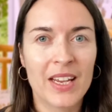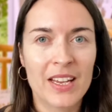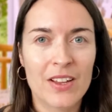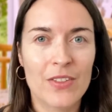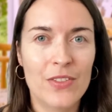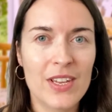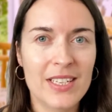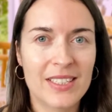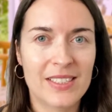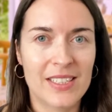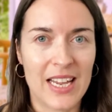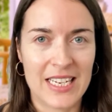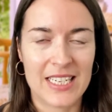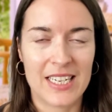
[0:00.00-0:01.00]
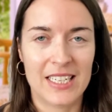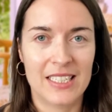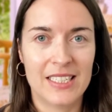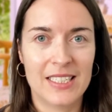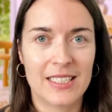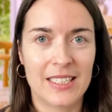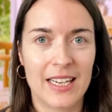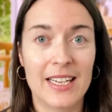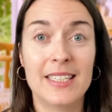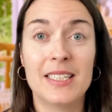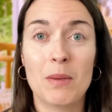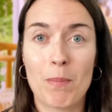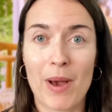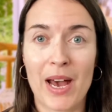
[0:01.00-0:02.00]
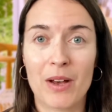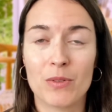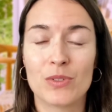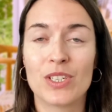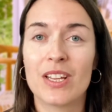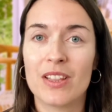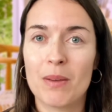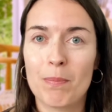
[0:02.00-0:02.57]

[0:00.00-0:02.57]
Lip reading: This sentence is about the